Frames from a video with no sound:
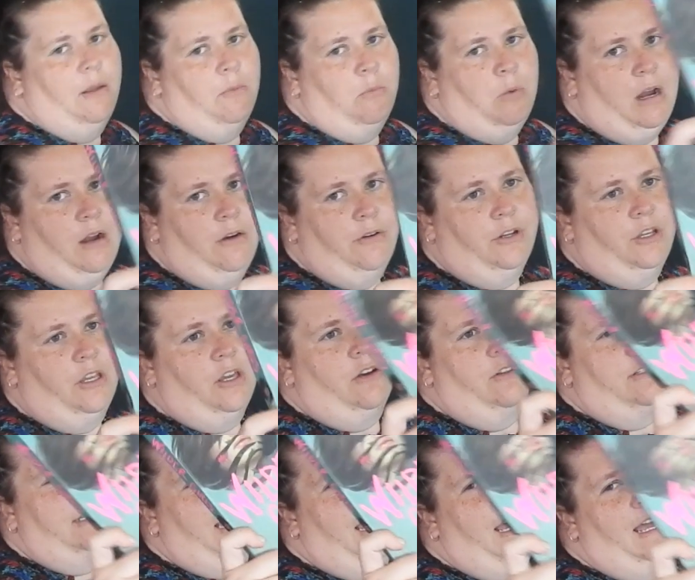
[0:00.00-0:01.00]
and Wilder
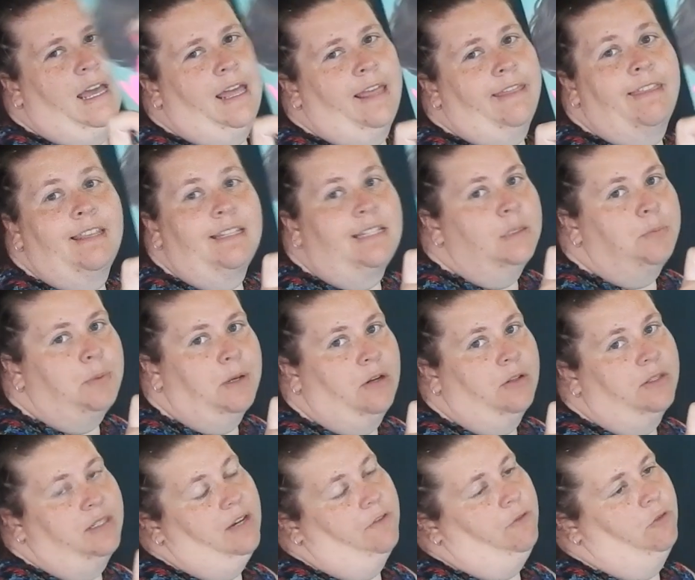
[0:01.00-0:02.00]
Girls. This has been
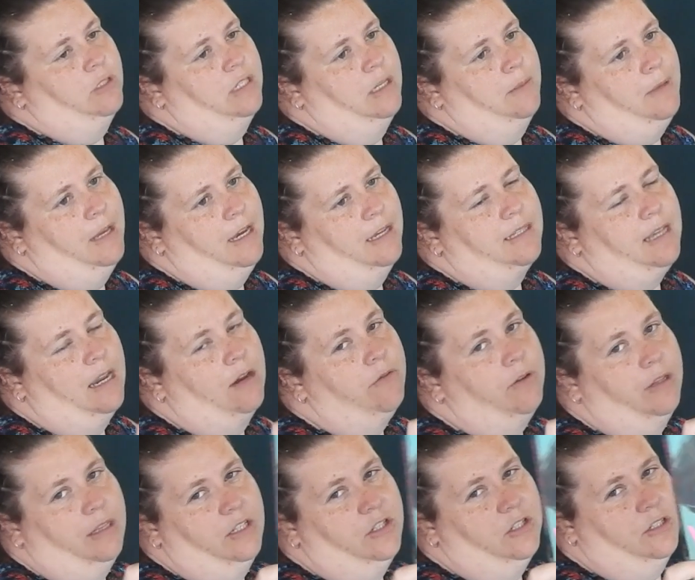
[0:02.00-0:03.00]
on several TBRs. I
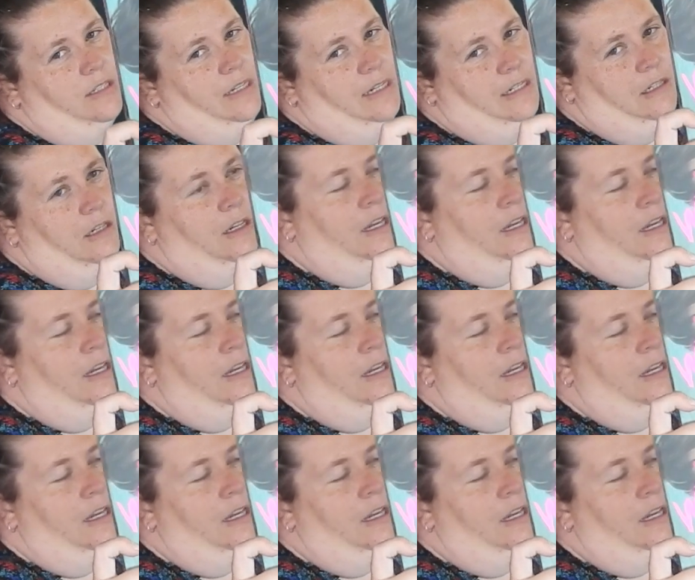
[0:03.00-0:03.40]
really just need to